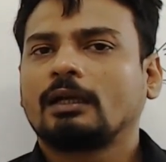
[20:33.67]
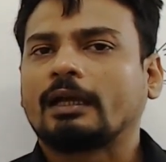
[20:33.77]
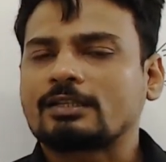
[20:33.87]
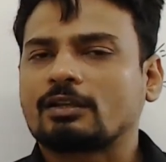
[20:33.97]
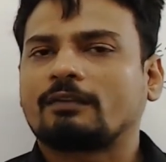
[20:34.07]

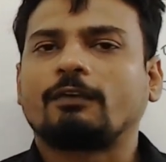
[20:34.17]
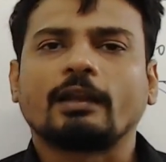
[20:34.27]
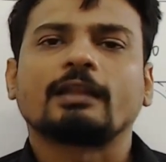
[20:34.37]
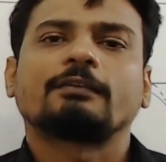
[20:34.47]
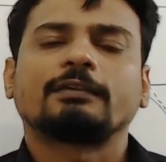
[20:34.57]
it's going to fall
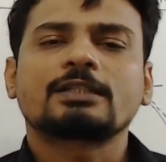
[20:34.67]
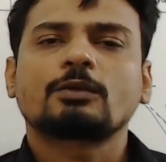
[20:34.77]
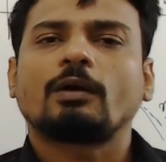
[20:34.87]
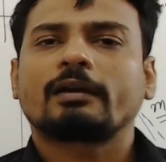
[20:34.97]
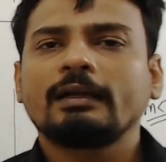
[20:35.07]
in the first
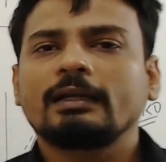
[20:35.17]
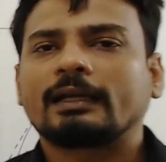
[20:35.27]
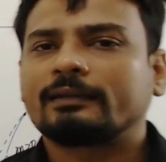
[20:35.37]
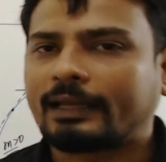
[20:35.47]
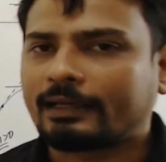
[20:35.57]
quadrant,
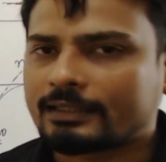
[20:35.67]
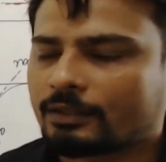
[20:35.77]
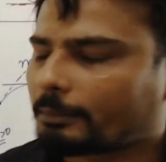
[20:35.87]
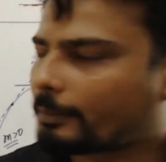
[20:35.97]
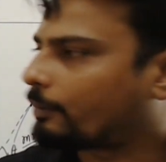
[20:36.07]
and tan is
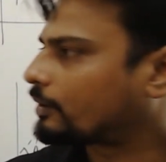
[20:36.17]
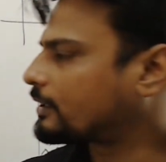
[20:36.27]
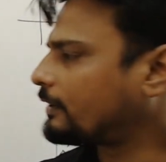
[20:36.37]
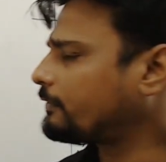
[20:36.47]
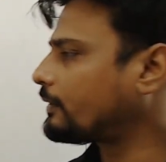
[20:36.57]
going to be positive.